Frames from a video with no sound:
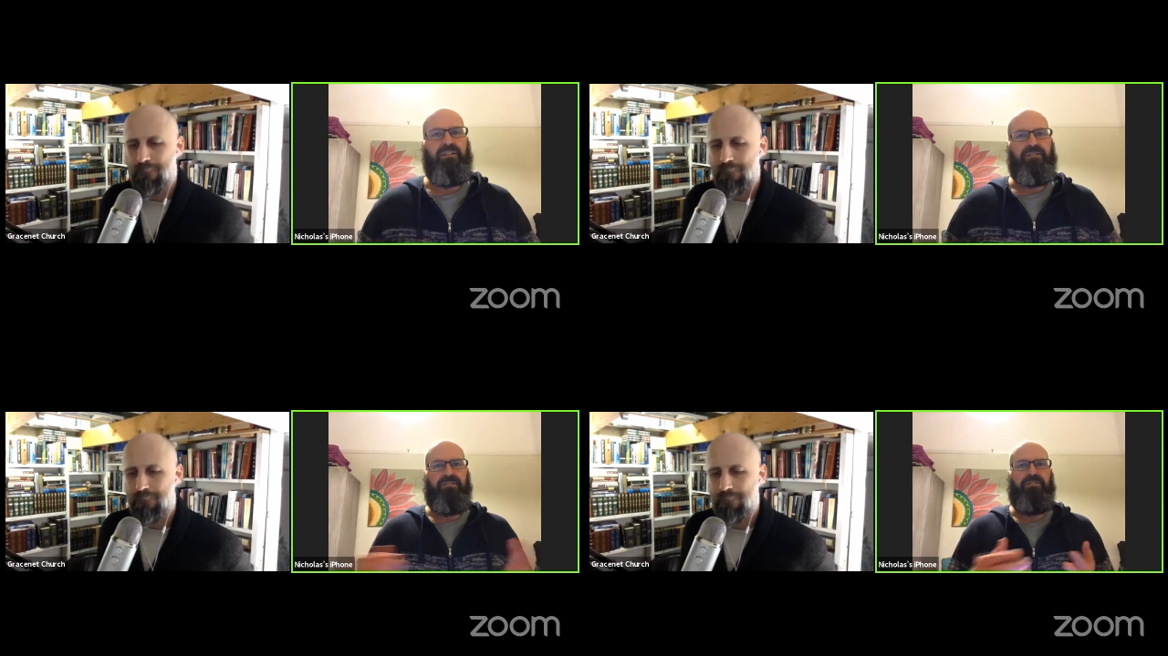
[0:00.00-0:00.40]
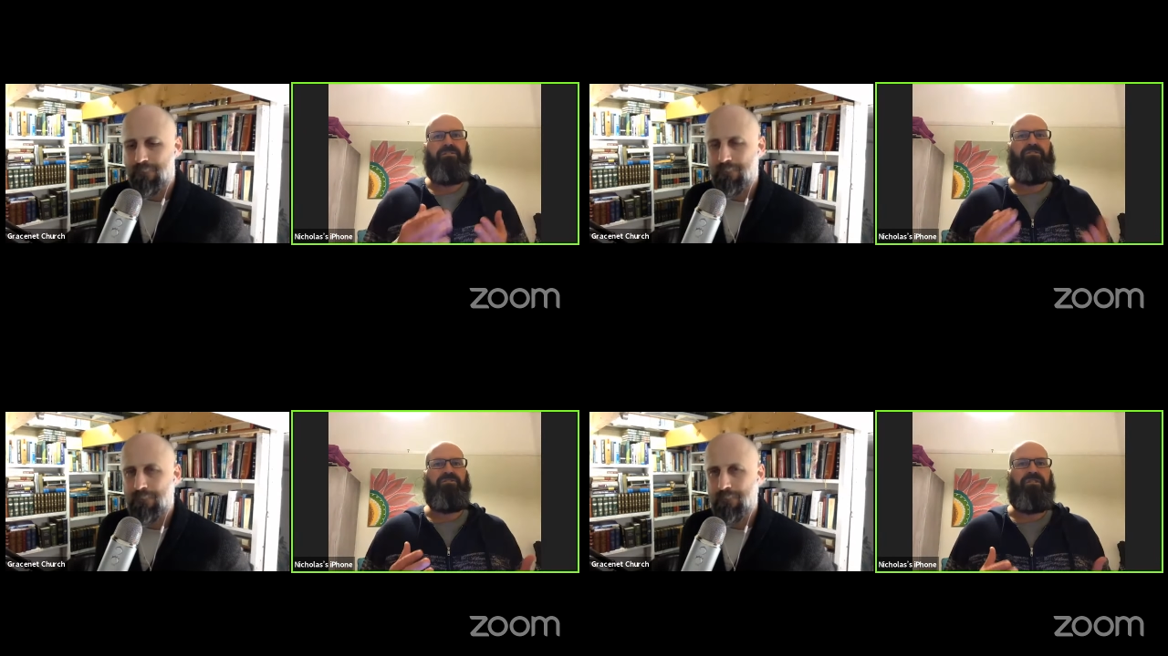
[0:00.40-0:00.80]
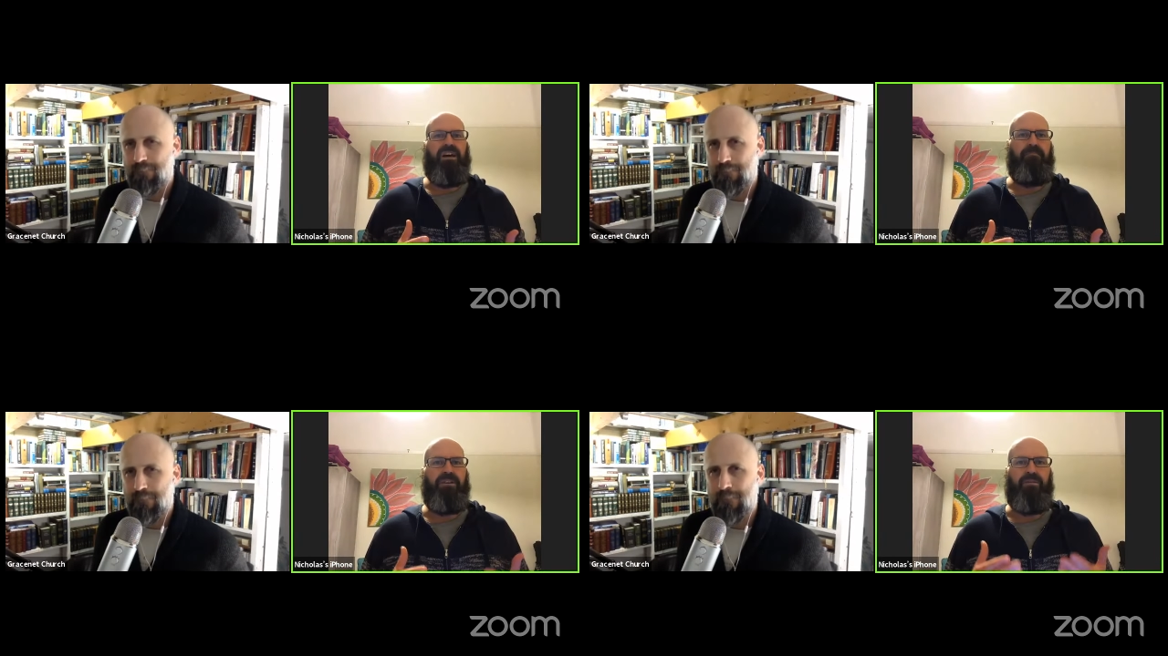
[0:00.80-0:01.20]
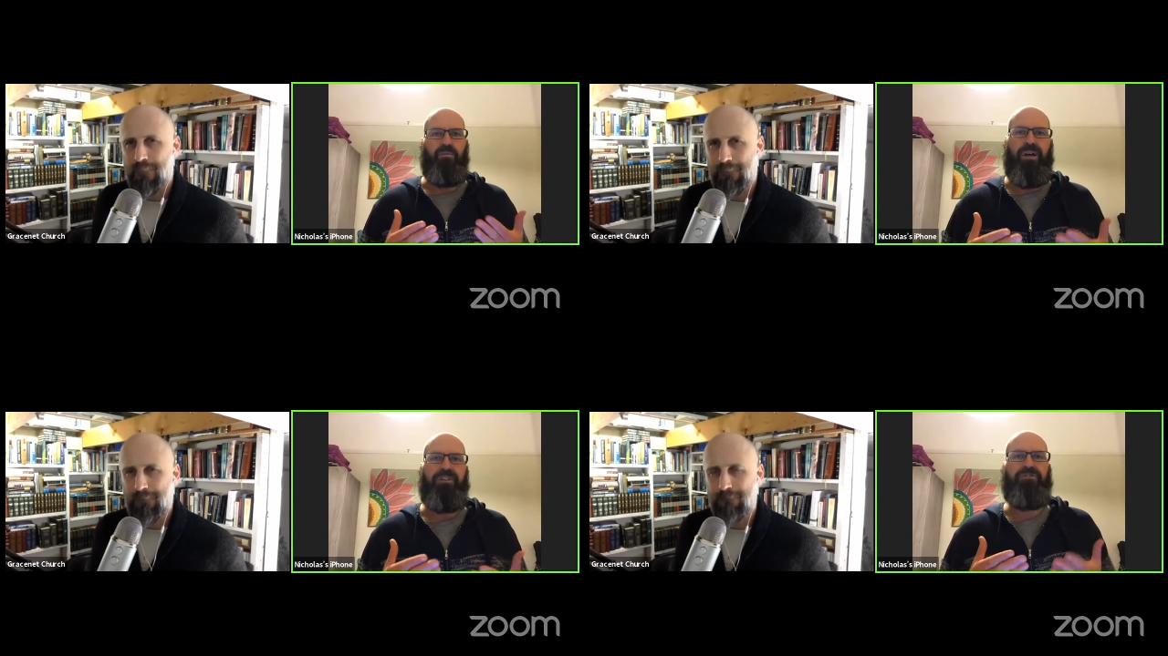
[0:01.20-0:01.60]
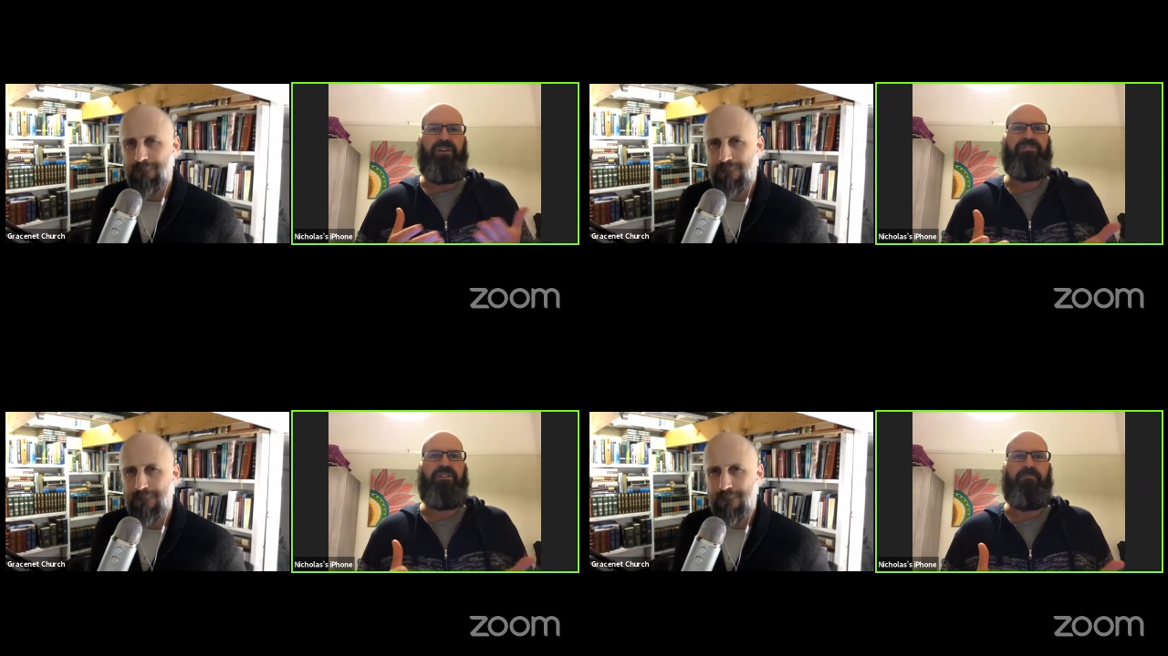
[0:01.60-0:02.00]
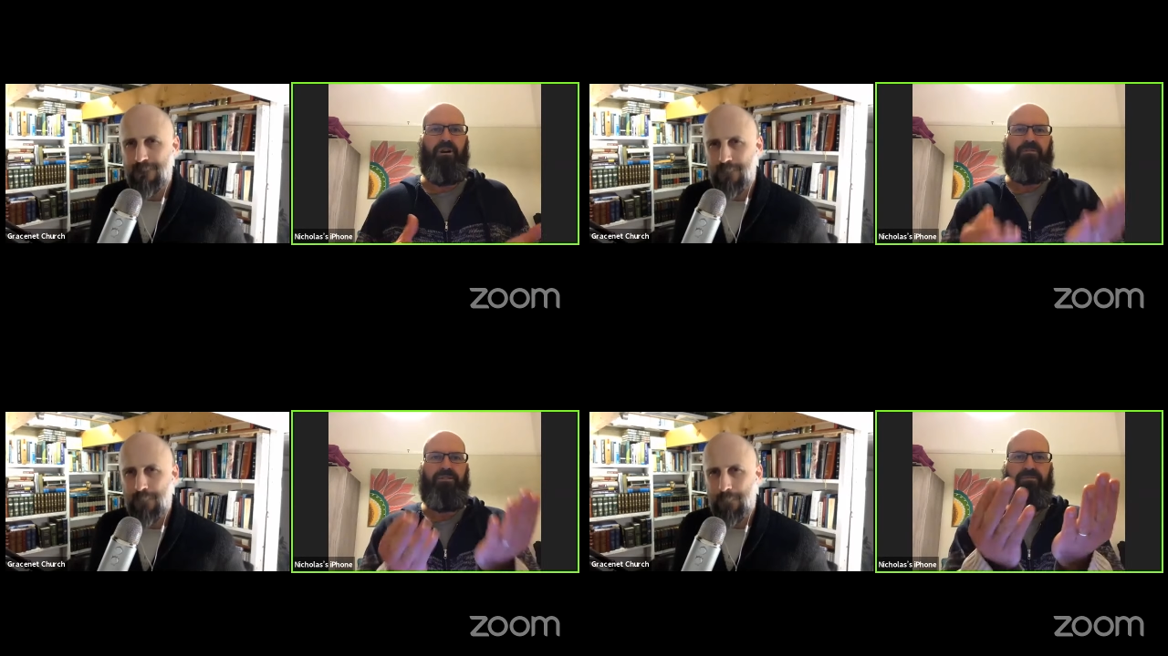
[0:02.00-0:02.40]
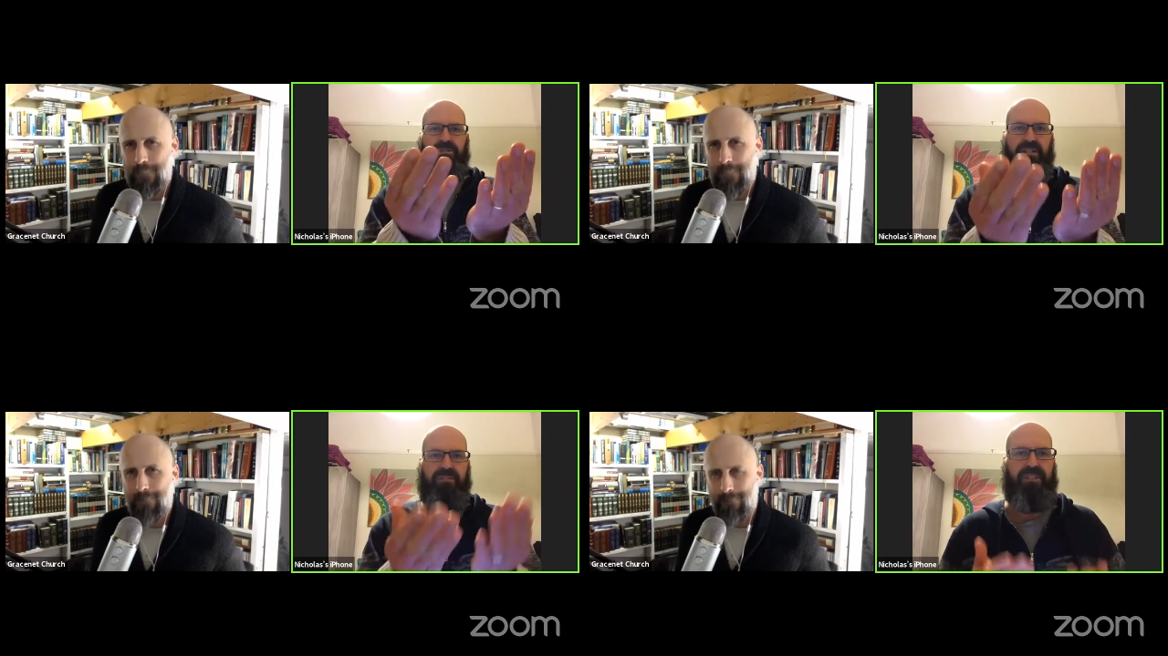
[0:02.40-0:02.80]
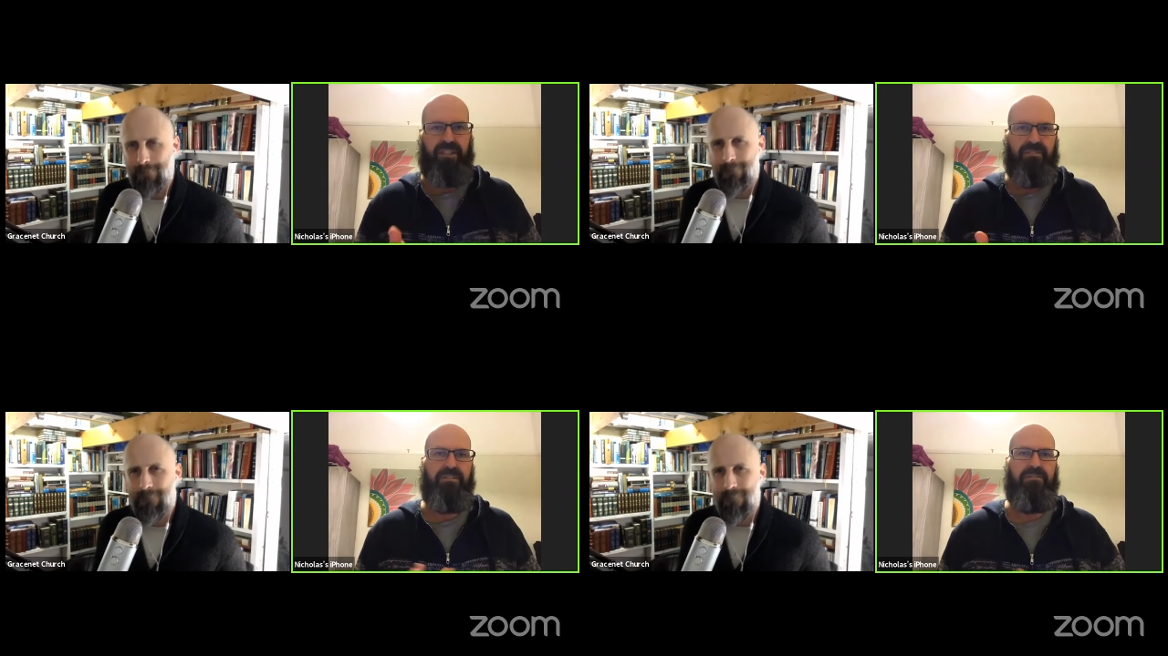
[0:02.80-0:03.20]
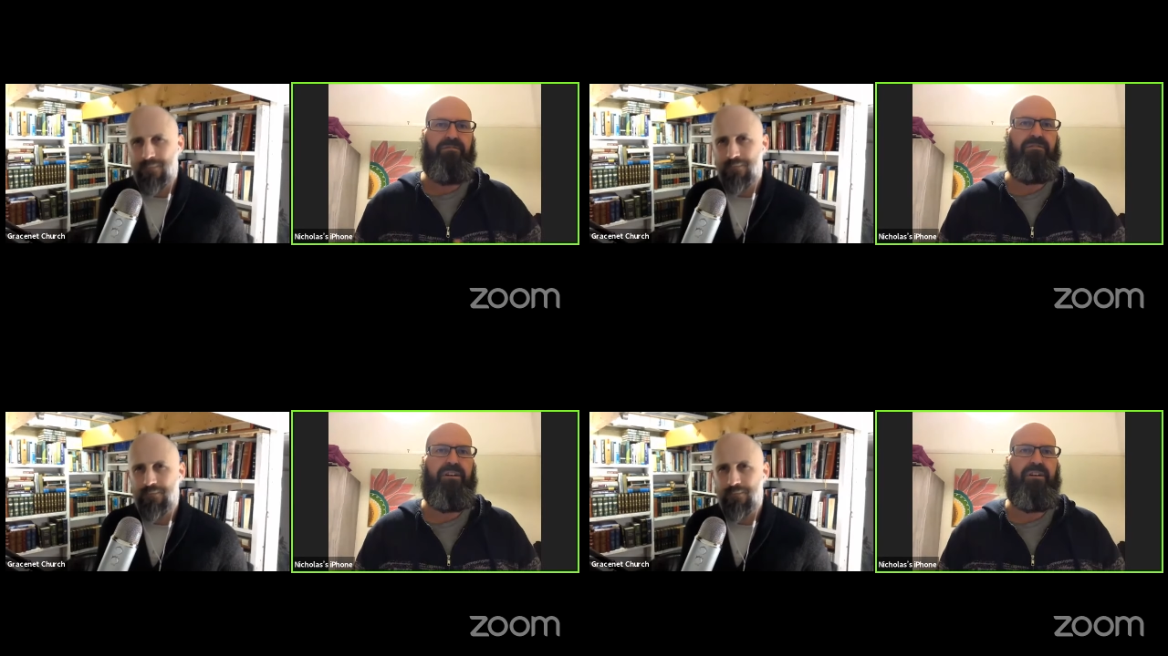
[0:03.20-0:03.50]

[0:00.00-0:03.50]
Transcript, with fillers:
Speaker 1: So just as you come in one trusting moment to receive the gift of,